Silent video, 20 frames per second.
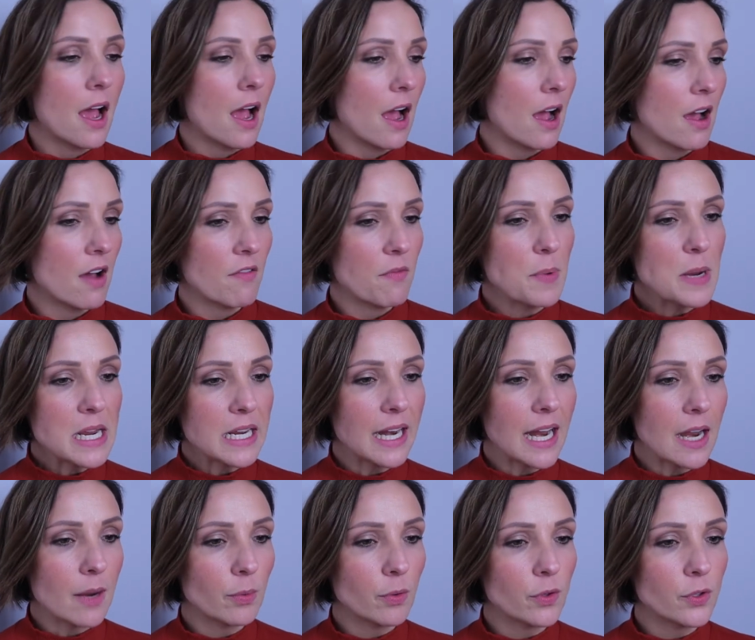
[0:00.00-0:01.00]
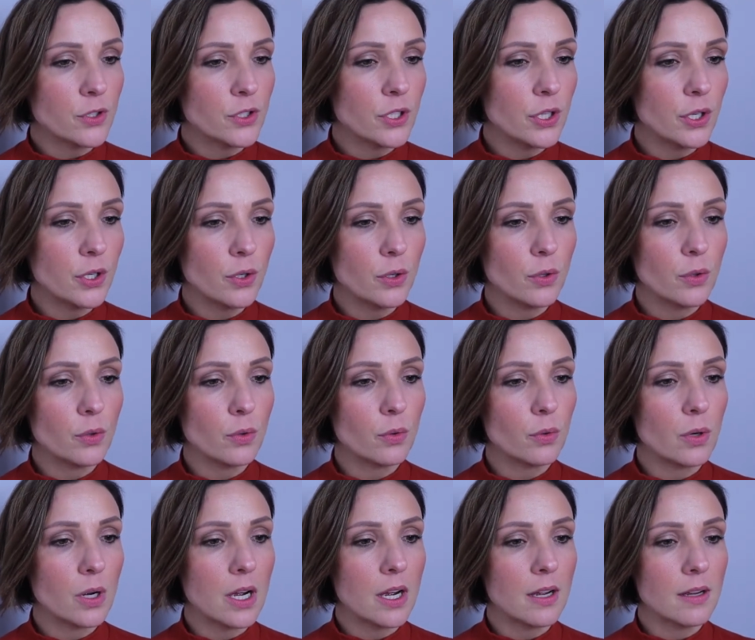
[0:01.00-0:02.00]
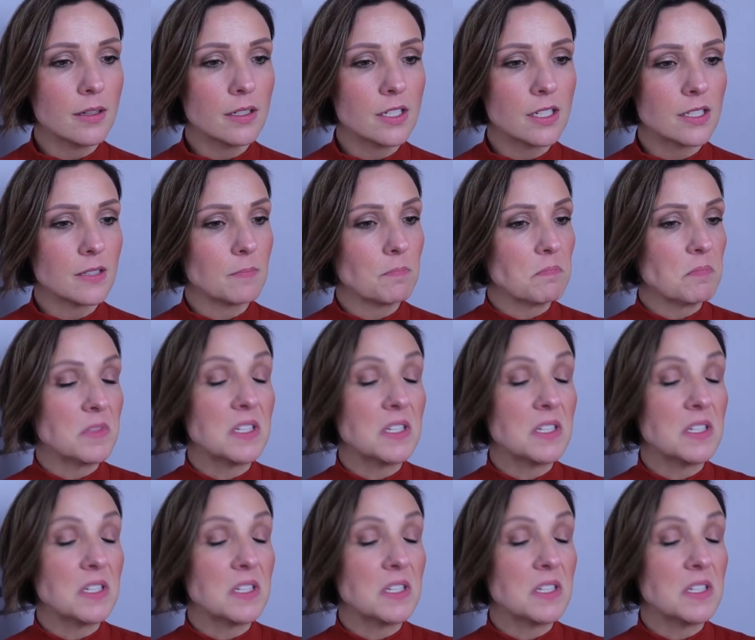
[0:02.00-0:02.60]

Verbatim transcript: of being able to just